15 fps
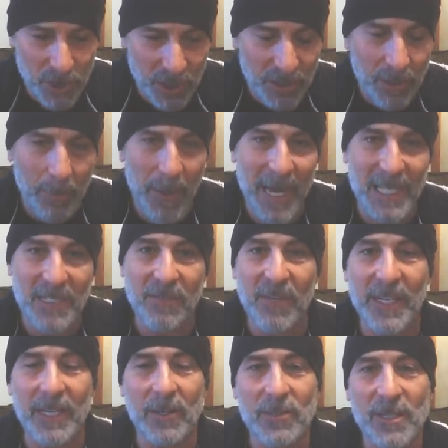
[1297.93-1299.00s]
just the past
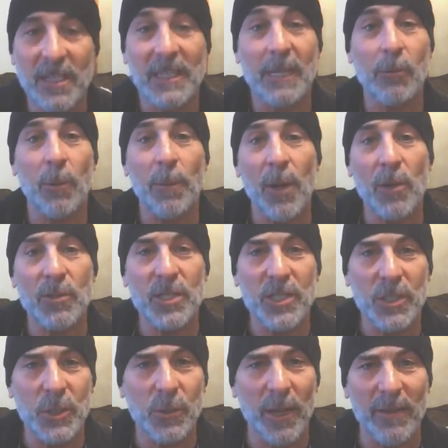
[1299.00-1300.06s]
videos that they were
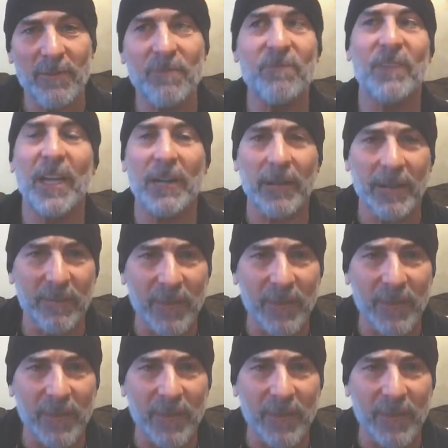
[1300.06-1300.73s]
posted to a very,